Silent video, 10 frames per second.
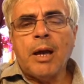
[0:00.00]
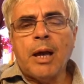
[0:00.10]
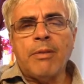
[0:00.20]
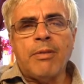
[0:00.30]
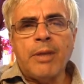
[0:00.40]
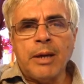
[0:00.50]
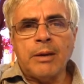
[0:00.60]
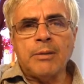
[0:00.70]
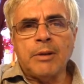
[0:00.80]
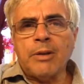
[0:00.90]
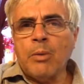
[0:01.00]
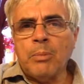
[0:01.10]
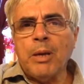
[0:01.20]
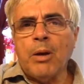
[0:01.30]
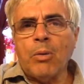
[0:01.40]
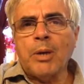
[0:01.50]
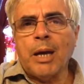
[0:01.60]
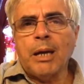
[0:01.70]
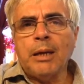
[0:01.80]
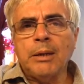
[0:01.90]
and think that they will be
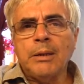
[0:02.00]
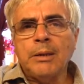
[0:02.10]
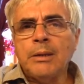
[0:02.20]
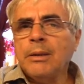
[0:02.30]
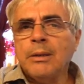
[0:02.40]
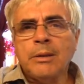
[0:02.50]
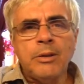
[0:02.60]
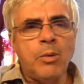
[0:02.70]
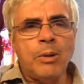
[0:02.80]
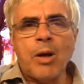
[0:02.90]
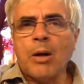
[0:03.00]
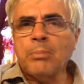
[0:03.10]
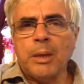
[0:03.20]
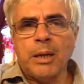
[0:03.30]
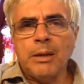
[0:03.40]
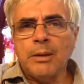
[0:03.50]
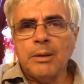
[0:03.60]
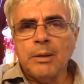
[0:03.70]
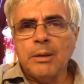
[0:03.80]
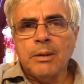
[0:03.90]
okay. You will not be,
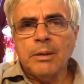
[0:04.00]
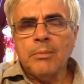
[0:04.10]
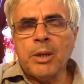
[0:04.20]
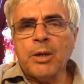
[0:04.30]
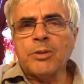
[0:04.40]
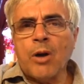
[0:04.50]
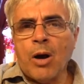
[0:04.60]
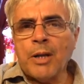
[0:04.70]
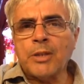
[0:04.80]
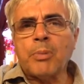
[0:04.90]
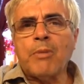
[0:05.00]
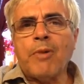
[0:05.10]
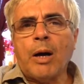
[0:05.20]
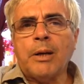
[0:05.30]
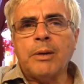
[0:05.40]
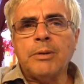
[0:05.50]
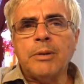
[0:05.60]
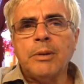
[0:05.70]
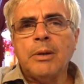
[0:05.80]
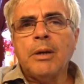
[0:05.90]
because God has provided,
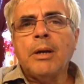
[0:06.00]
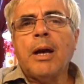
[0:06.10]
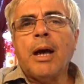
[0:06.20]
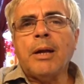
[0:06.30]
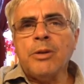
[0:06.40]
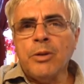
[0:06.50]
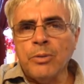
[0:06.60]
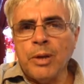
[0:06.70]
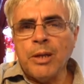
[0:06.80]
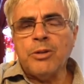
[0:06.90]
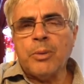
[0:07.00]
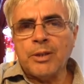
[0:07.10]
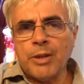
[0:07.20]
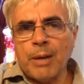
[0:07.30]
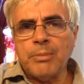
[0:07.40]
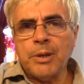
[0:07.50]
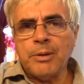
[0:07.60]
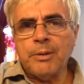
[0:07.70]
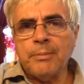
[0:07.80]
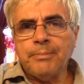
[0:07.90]
and you need to accept it.